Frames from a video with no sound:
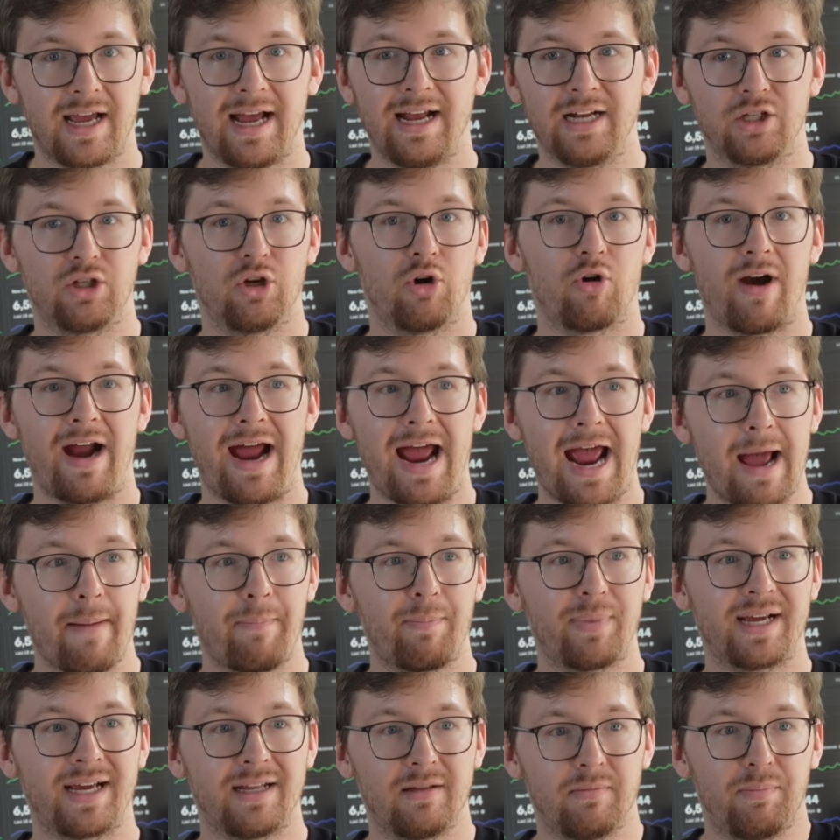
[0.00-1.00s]
and your
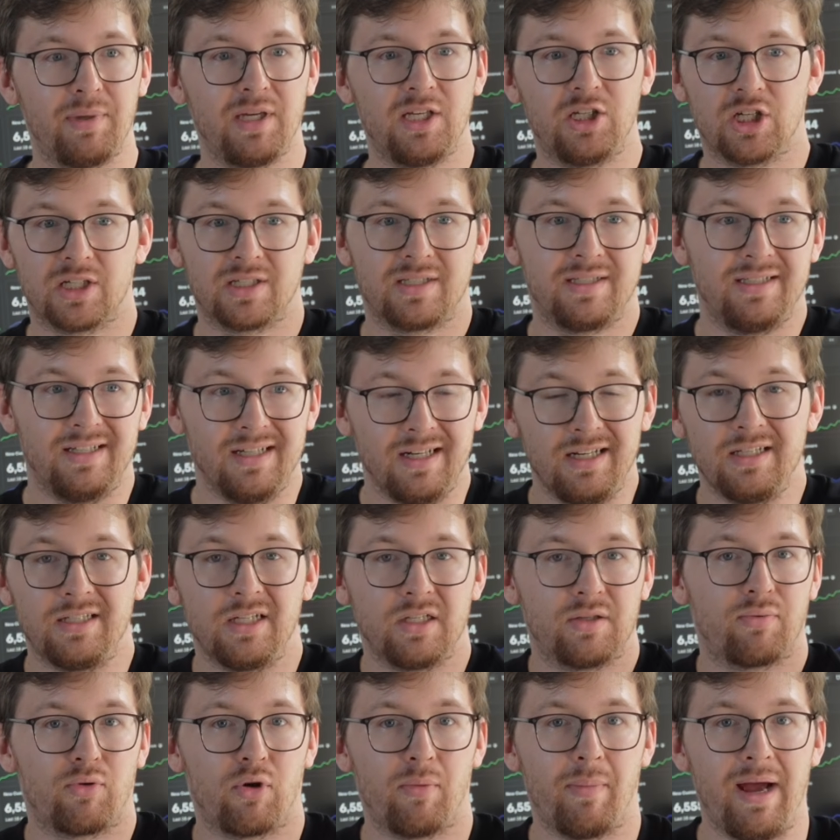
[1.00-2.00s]
app can be just
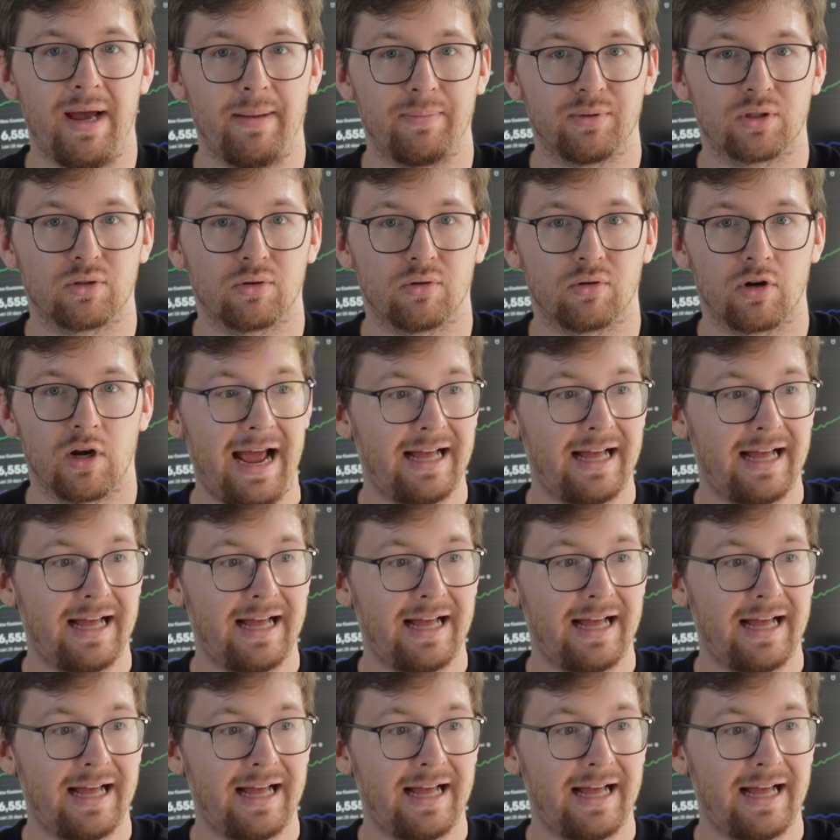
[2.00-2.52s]
deleted from App Store.